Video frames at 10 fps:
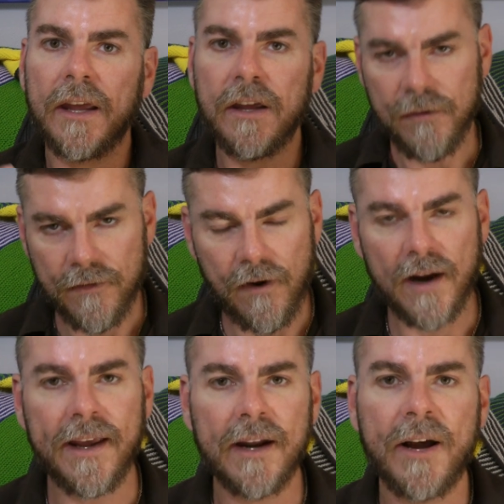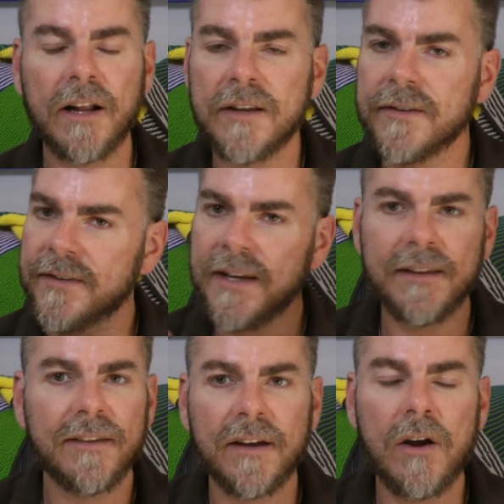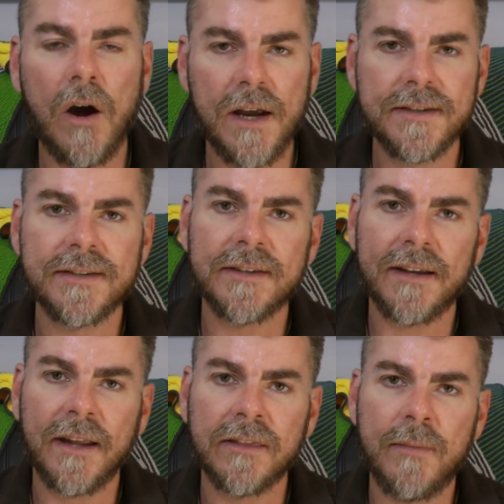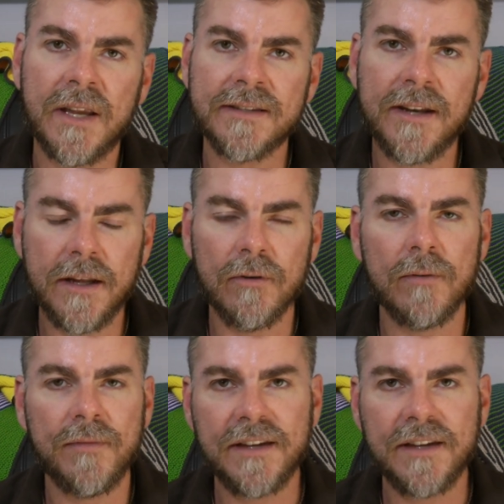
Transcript: if you're finding out about see the guys at the men's knitting group,